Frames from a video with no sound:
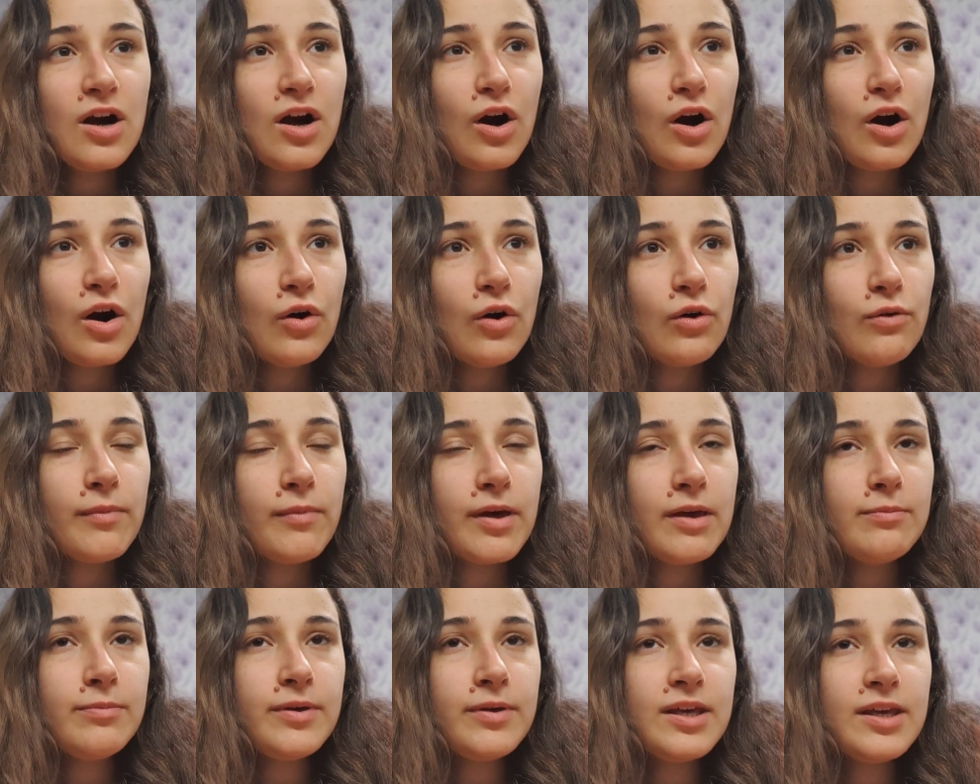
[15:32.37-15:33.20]
oh,
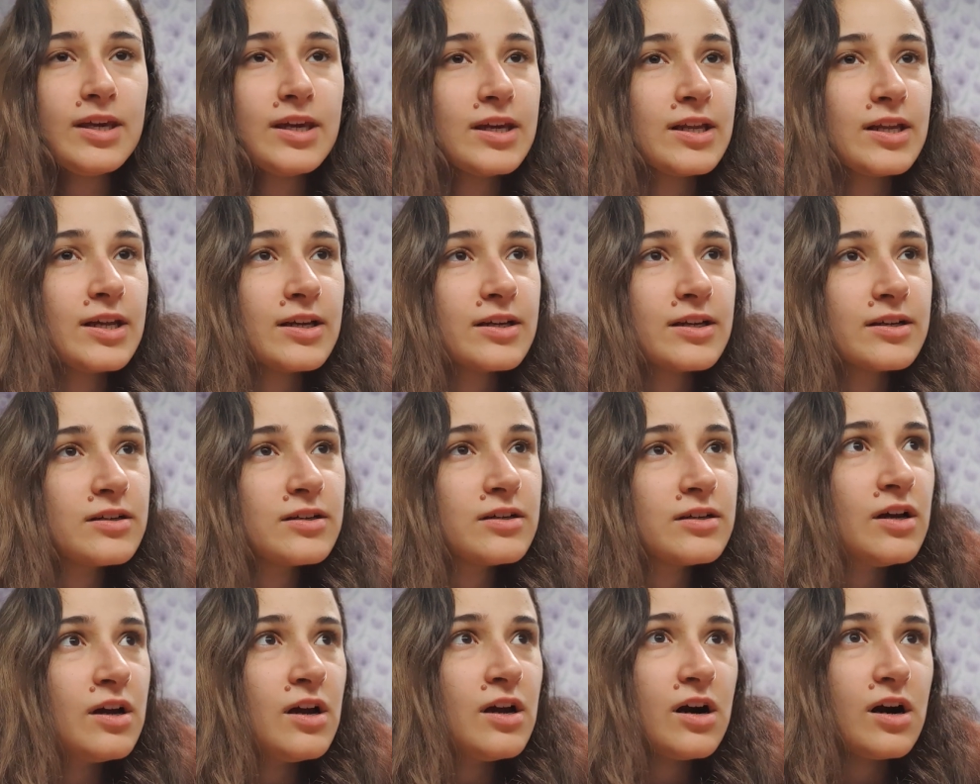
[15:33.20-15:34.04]
maybe eating
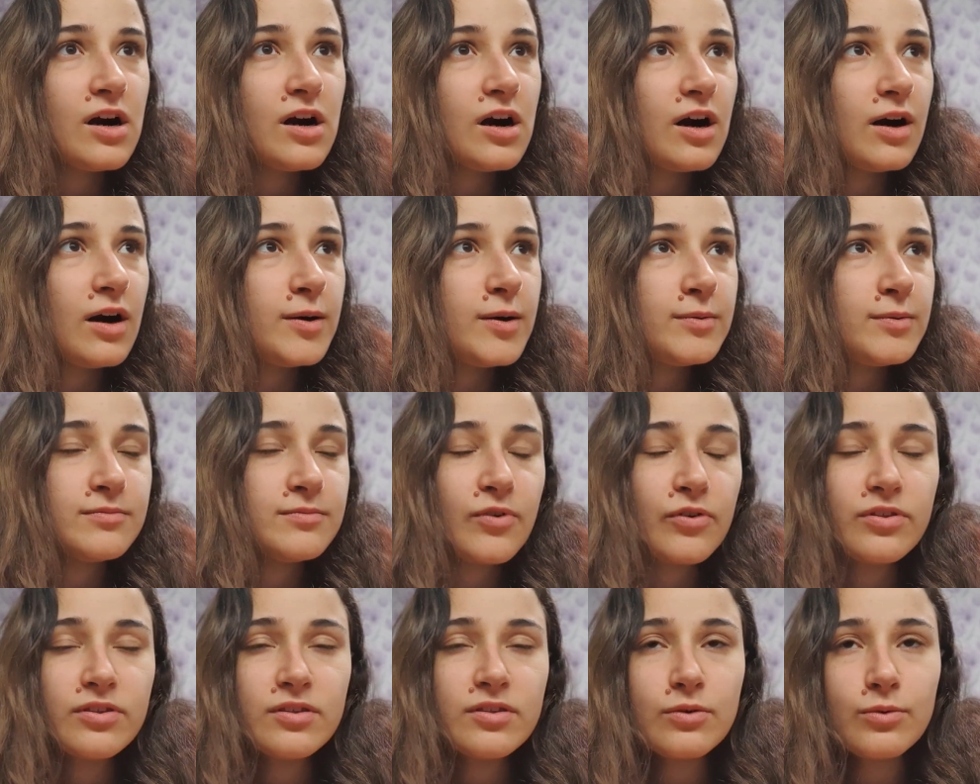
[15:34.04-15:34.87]

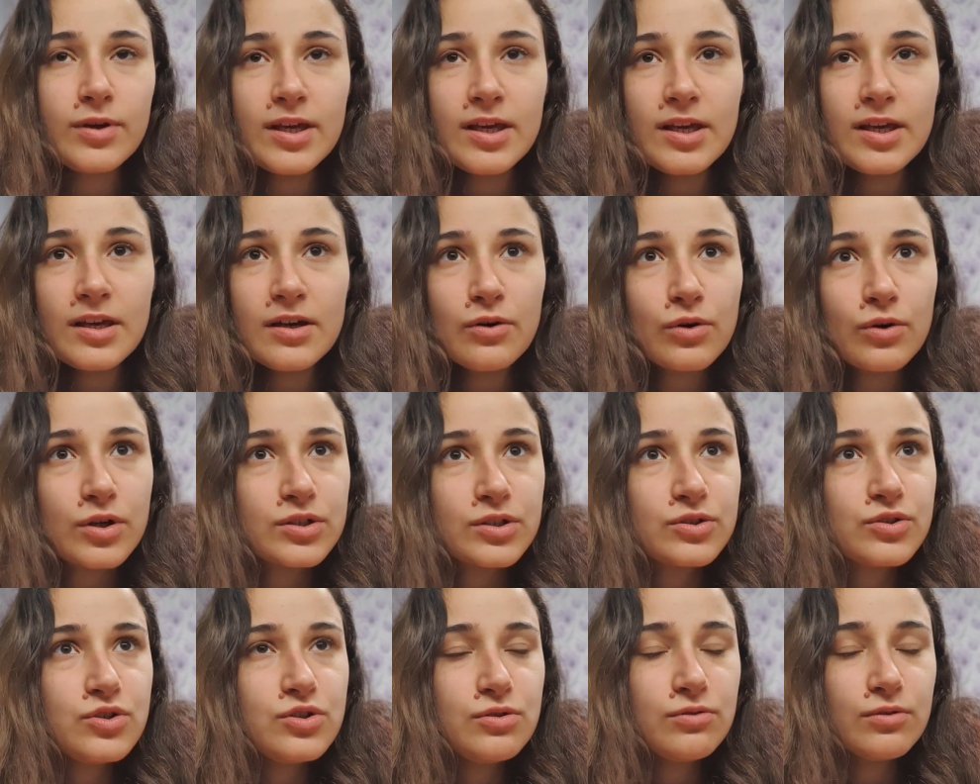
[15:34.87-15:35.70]
3 or
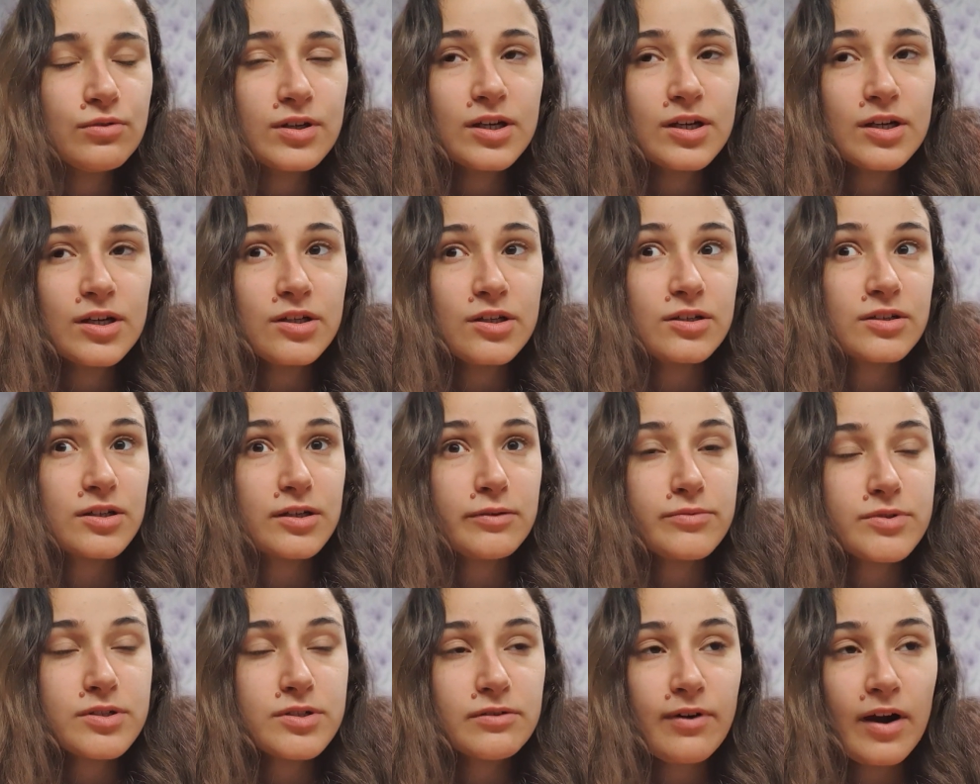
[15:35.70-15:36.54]
2
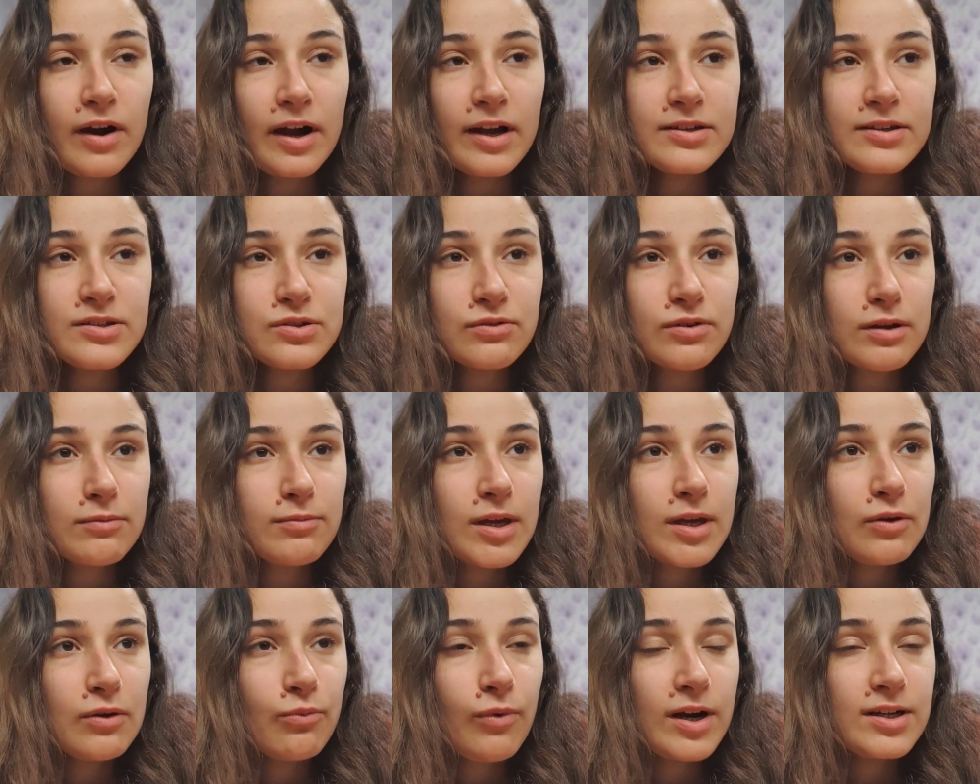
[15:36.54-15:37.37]
kilograms of ice cream
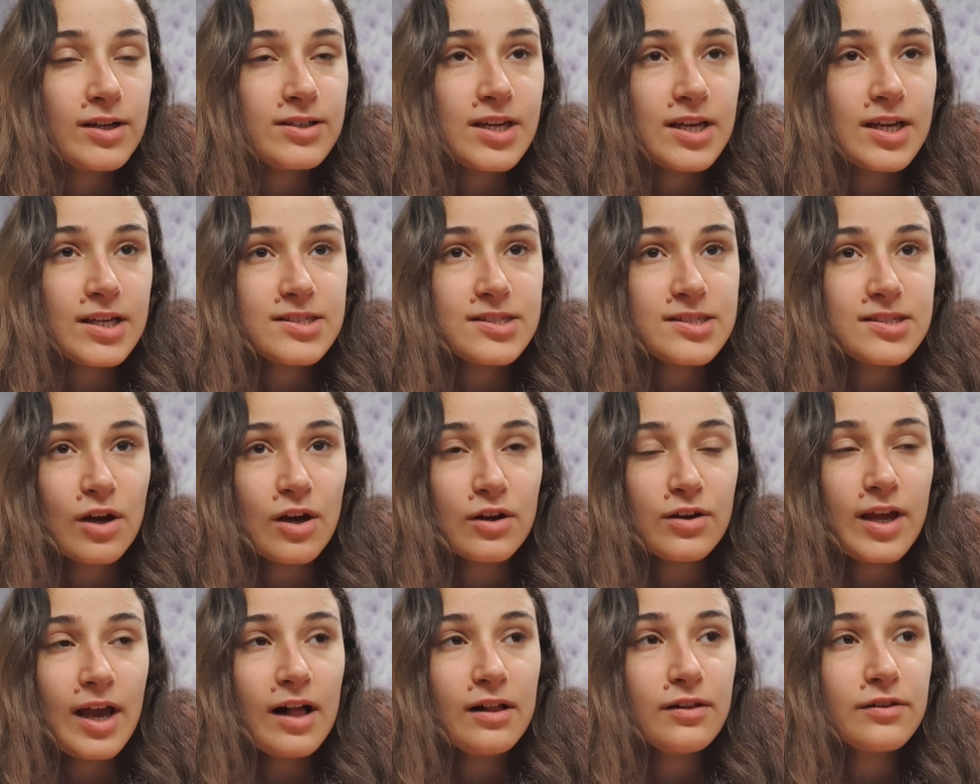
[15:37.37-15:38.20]
in one day, it's
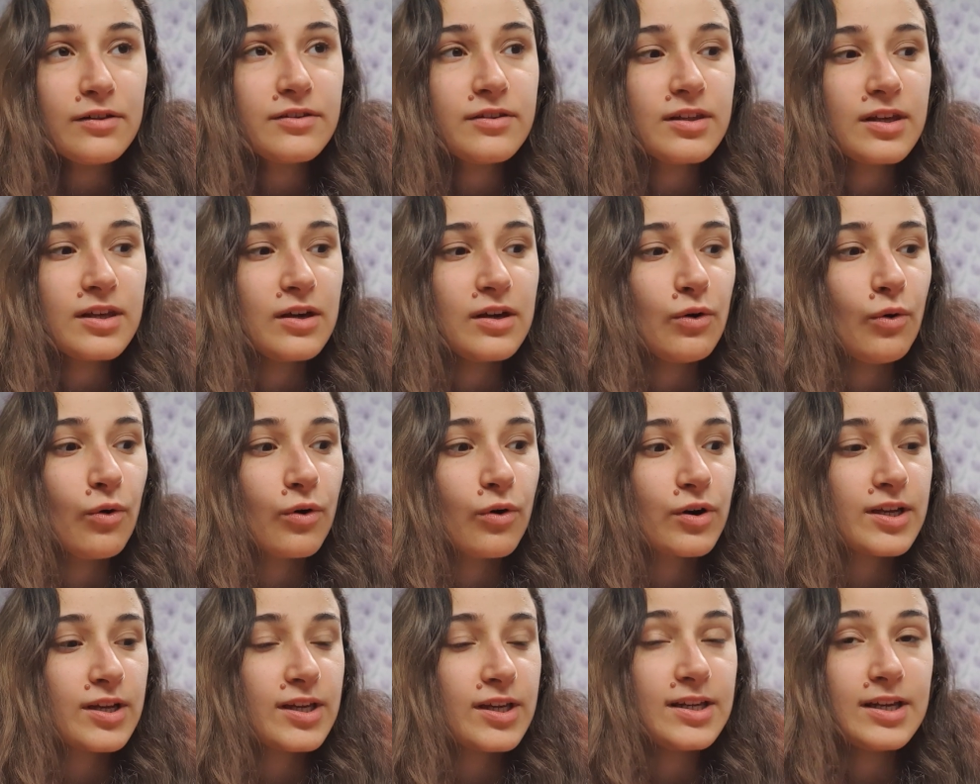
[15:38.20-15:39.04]
not healthy,
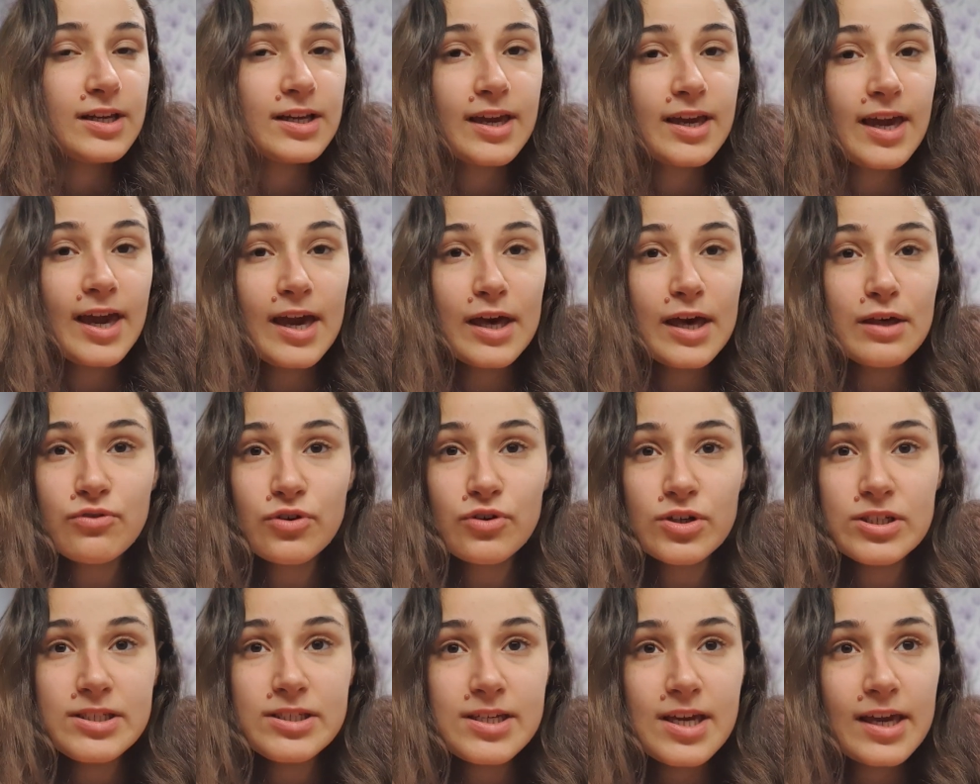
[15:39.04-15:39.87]
or eating
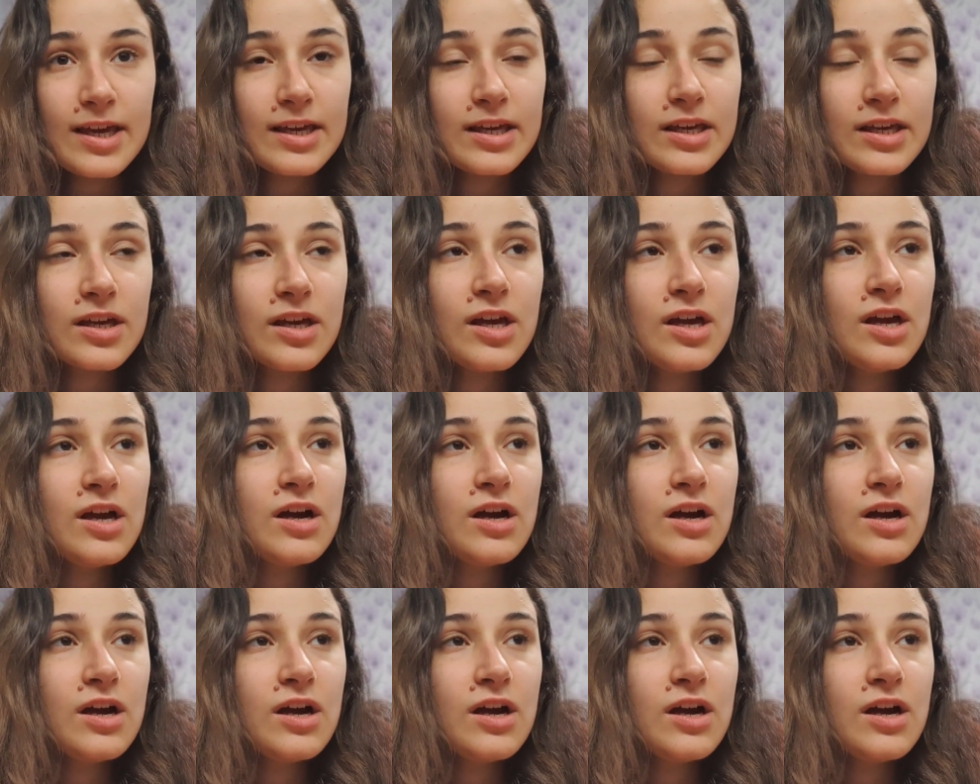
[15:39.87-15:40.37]
every day